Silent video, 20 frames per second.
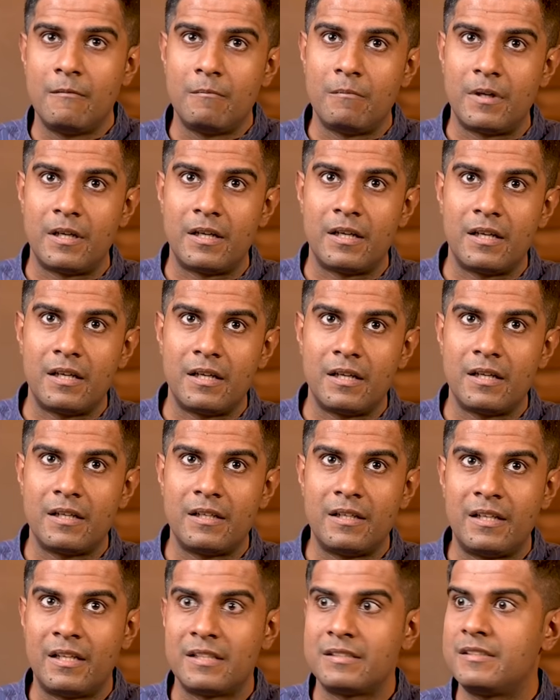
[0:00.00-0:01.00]
But
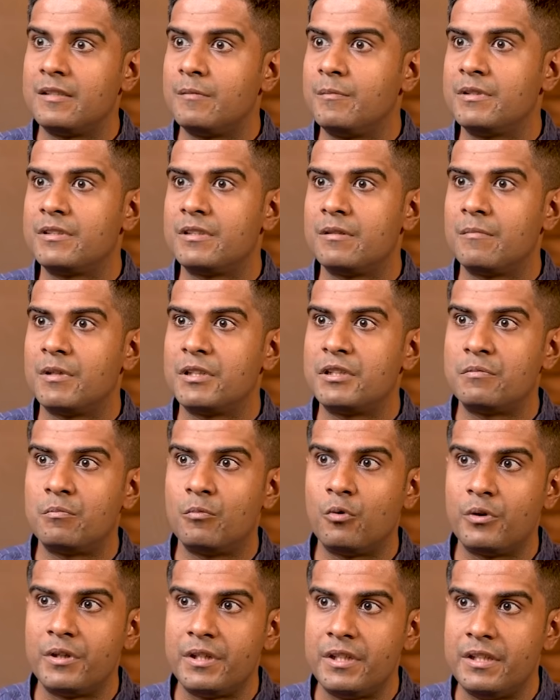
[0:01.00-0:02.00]
nasyam is a much
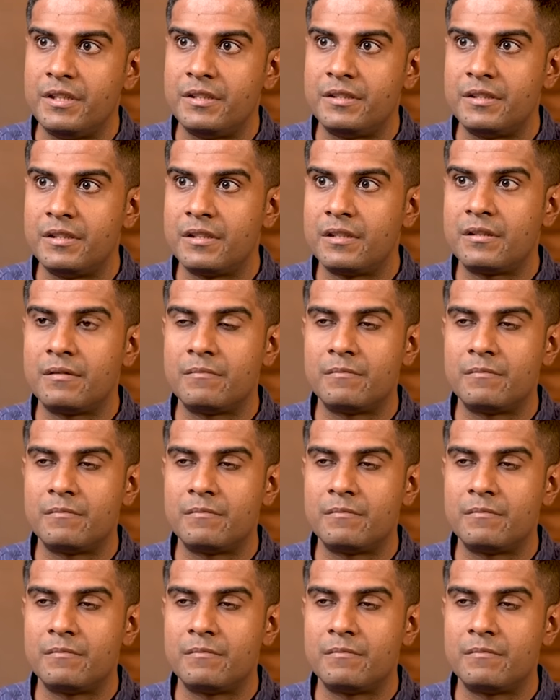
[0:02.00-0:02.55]
more easier,